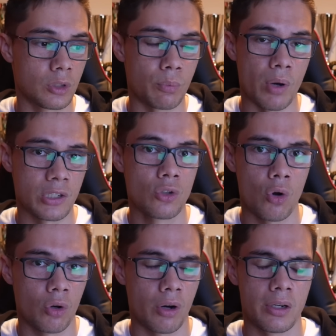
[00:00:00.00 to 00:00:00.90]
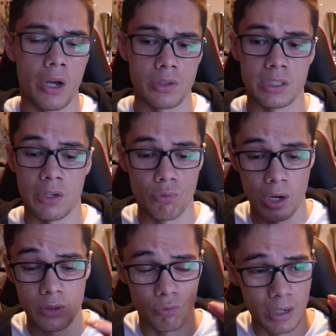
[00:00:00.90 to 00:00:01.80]
support has not gone unnoticed. It
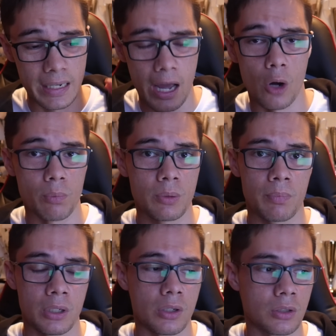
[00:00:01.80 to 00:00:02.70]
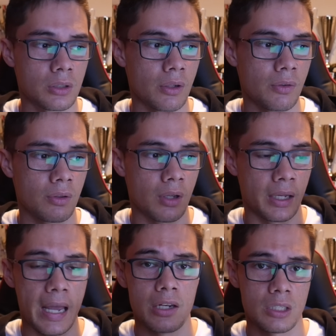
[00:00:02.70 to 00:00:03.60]
has really helped because,
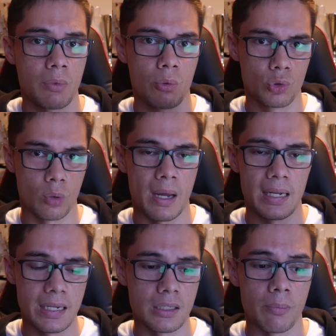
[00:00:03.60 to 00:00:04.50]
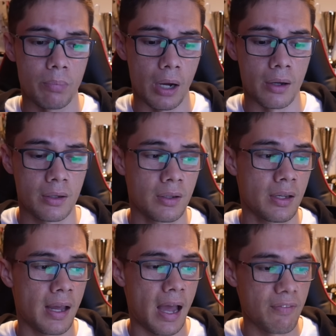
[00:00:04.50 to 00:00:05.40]
again, something we'll talk about later, but
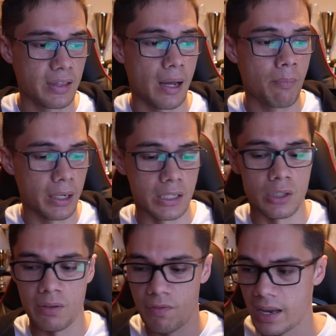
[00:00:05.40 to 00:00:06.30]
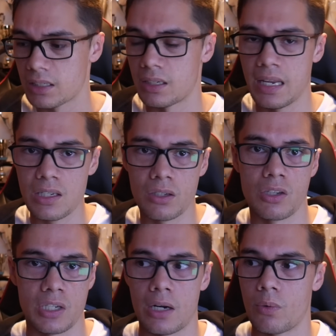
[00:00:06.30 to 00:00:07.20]
having that money to invest into
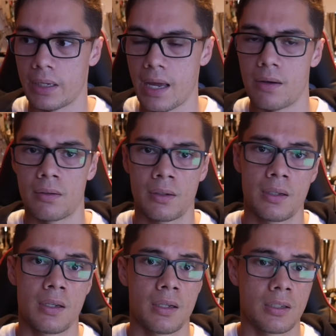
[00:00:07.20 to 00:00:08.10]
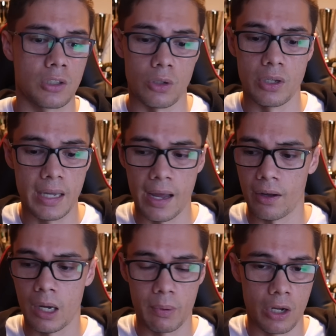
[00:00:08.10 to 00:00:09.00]
the channel again. So you get
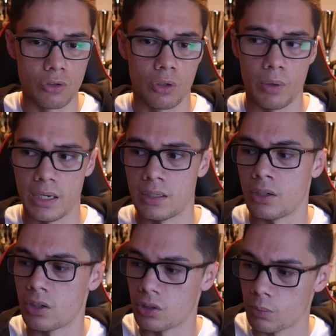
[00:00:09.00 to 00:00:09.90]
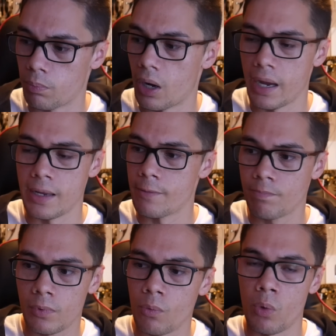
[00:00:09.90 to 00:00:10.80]
a couple of £100 and you can just buy
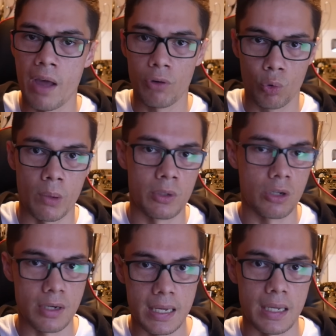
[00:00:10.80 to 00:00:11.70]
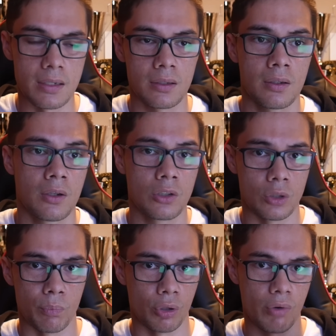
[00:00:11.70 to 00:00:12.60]
whatever equipment you need
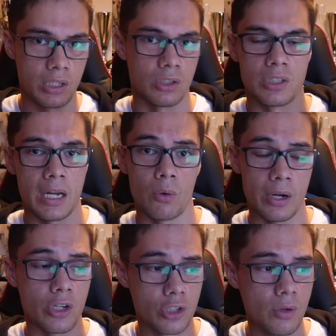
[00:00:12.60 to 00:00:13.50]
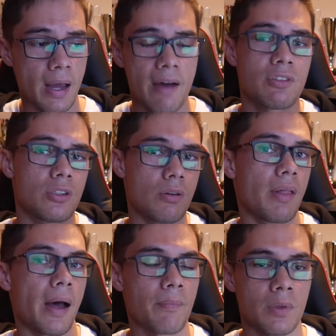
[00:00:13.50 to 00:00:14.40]
to progress your channel. And you do have to do
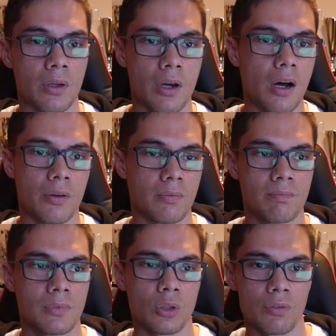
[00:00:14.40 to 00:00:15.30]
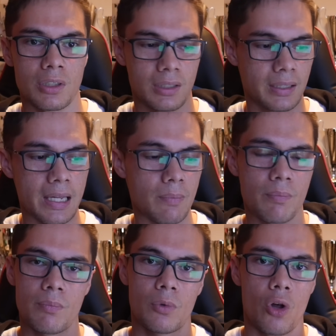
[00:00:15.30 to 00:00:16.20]
that. You can't sort of just keep
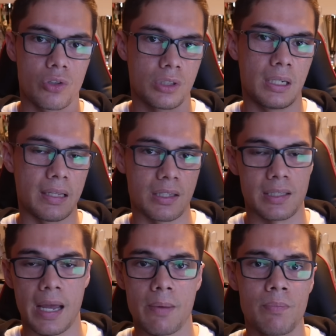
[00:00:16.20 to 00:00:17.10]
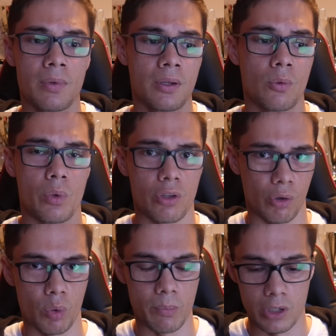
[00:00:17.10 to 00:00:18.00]
constantly the same with your
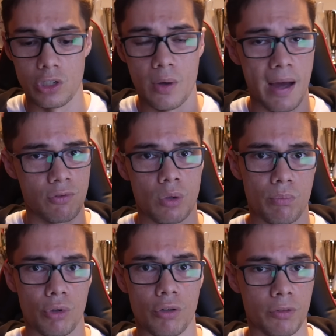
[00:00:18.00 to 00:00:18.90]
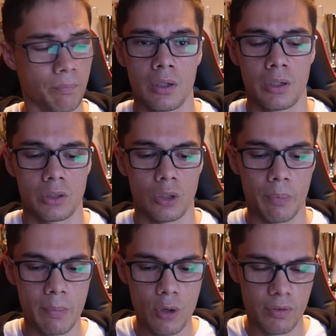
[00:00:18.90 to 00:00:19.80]
equipment. You do have to improve. So I'll
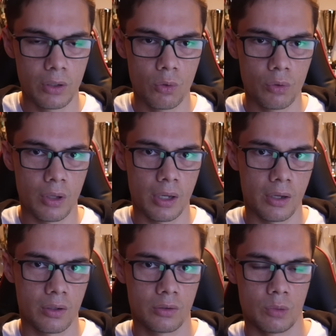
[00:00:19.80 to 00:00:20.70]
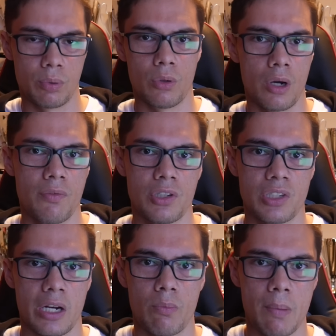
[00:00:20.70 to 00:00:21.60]
be moving all the support over to
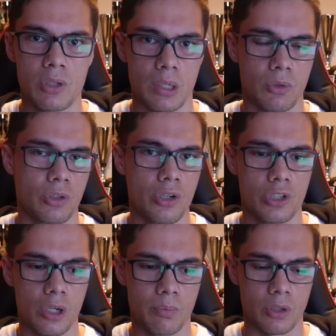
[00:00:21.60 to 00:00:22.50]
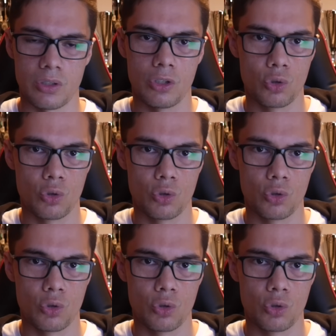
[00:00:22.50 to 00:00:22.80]
channel memberships on YouTube. So it's the